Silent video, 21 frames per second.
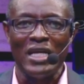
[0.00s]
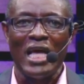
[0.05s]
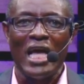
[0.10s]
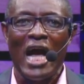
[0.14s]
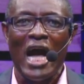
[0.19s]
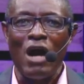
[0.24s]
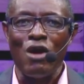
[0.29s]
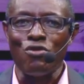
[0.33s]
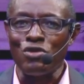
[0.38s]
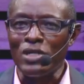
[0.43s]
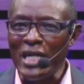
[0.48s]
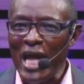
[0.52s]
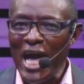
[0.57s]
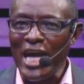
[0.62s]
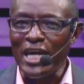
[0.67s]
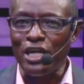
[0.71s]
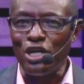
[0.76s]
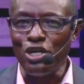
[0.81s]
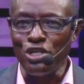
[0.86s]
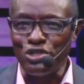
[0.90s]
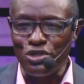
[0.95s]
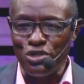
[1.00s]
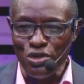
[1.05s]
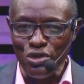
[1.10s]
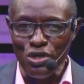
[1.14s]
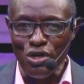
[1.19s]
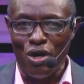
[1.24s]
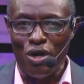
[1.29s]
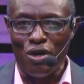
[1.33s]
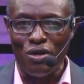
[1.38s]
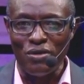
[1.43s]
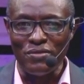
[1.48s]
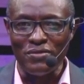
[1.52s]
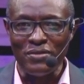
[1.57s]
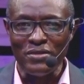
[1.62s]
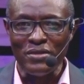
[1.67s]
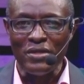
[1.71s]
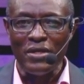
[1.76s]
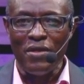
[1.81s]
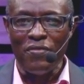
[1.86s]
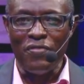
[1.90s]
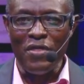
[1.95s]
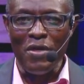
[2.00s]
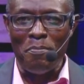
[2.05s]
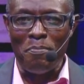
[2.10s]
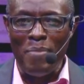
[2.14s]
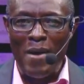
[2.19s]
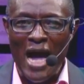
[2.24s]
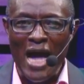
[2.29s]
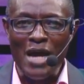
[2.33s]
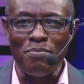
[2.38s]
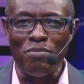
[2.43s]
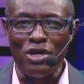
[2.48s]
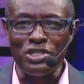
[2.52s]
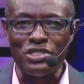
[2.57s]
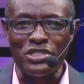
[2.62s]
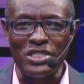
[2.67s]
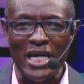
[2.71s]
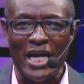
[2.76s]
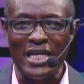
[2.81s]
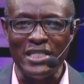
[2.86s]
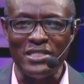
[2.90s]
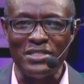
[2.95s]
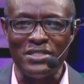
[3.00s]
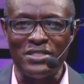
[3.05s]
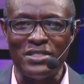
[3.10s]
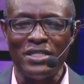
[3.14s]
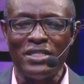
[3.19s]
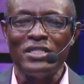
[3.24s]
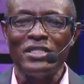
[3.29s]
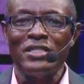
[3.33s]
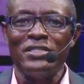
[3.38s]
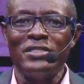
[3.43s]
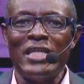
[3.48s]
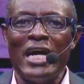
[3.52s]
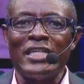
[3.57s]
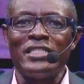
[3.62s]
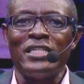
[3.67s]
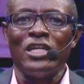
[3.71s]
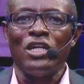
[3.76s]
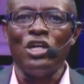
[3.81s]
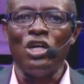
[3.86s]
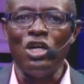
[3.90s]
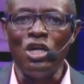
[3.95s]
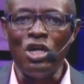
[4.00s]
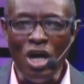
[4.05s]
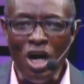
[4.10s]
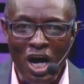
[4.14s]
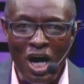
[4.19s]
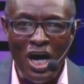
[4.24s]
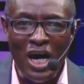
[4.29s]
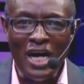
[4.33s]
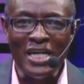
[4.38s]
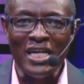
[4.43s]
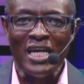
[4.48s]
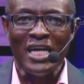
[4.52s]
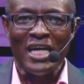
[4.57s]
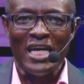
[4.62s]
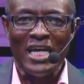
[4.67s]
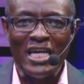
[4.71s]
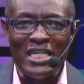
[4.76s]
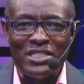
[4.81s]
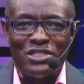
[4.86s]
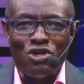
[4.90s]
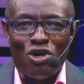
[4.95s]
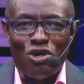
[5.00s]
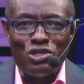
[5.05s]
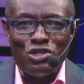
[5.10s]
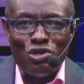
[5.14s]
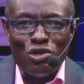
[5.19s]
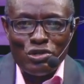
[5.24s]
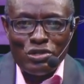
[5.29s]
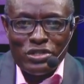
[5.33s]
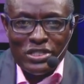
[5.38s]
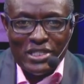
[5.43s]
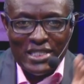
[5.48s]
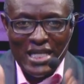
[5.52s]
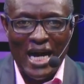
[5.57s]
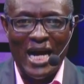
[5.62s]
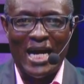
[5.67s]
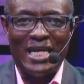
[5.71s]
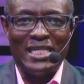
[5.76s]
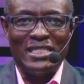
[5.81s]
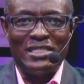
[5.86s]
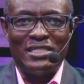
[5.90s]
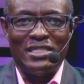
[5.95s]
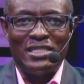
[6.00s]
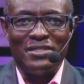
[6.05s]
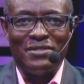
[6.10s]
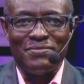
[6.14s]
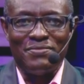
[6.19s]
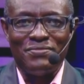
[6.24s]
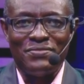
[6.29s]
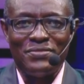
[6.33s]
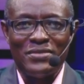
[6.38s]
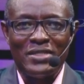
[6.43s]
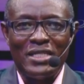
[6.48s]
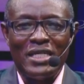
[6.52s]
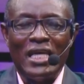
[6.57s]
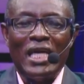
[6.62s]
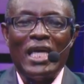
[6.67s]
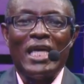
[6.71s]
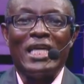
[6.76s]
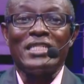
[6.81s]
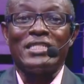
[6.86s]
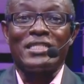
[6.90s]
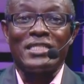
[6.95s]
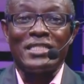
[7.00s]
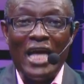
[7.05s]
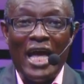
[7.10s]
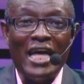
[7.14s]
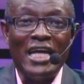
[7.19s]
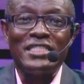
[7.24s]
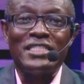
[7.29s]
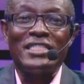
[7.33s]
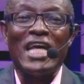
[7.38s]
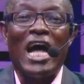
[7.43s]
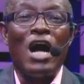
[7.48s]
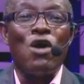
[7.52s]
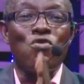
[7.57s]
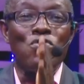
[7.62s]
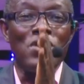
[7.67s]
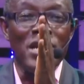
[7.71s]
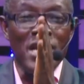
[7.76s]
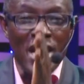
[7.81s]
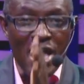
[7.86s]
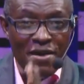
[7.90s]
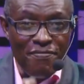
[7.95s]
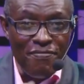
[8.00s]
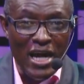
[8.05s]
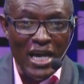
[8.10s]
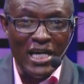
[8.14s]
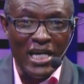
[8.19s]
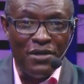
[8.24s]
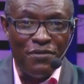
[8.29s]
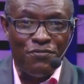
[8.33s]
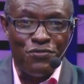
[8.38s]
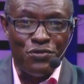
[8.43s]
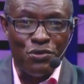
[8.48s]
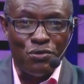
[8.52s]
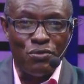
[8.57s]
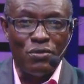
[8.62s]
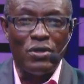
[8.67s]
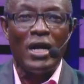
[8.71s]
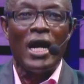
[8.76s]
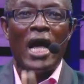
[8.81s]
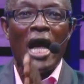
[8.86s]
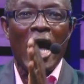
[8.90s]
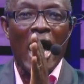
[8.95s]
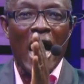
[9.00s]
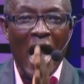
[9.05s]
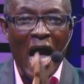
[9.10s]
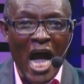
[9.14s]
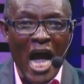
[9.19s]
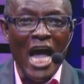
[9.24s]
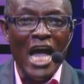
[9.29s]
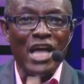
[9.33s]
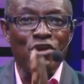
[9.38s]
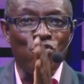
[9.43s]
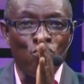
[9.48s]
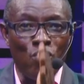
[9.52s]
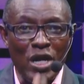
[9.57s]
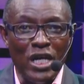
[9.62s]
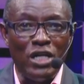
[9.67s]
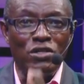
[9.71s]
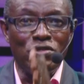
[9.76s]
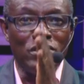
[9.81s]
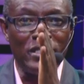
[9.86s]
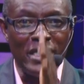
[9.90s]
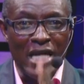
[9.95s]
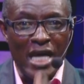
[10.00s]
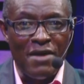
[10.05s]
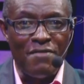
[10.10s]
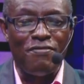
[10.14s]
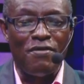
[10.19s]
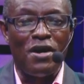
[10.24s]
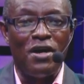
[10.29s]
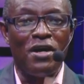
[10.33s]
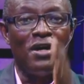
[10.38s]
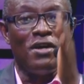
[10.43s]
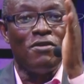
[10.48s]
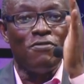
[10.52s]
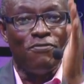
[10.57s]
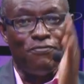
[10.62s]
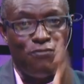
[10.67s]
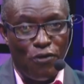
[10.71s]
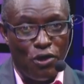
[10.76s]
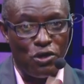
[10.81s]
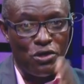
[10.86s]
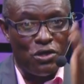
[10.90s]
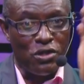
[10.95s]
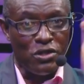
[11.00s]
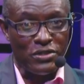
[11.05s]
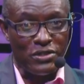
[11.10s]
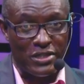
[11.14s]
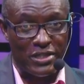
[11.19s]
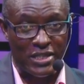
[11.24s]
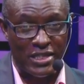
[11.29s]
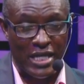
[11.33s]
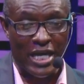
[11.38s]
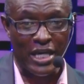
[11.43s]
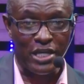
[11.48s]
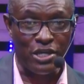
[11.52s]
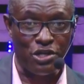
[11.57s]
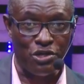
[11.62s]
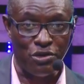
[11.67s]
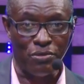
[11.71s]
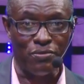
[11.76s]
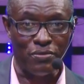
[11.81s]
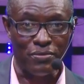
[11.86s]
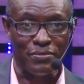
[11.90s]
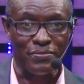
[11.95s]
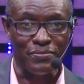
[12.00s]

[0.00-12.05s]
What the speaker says: I would like you to know, the Bible says that God is on your side. He says, I will never leave you. I will never forsake you.